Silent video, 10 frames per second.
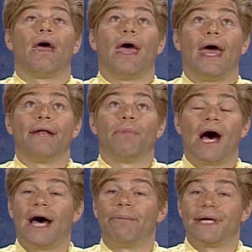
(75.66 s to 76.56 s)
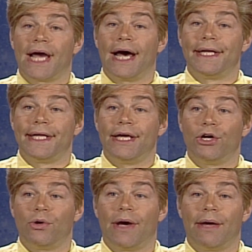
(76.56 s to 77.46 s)
and Mahatma Gandhi,
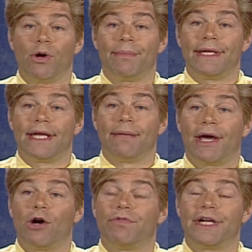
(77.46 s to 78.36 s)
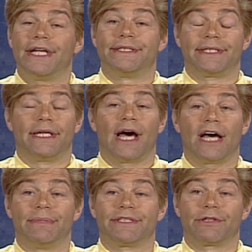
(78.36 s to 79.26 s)
who a woman in my Overeaters
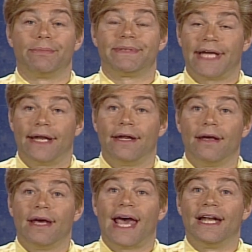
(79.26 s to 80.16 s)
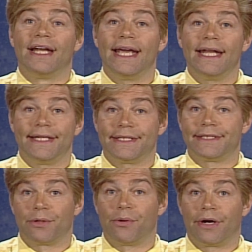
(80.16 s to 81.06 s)
Anonymous group said had an eating
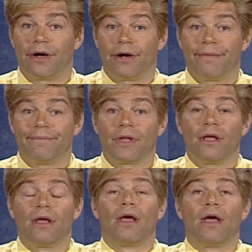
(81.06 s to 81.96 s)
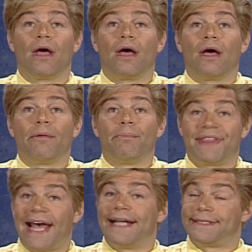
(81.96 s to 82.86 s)
disorder.
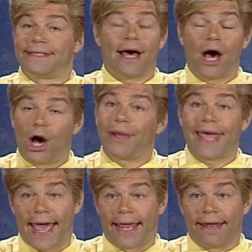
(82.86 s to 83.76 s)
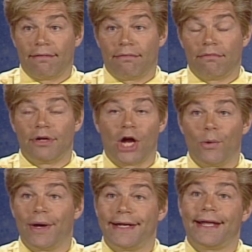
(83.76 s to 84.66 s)
But that's okay.
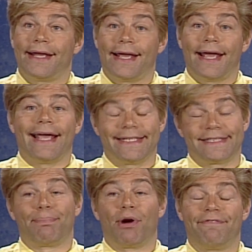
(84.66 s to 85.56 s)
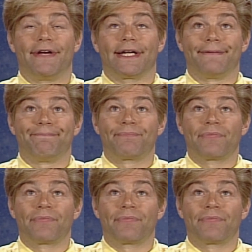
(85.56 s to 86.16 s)
No one is perfect.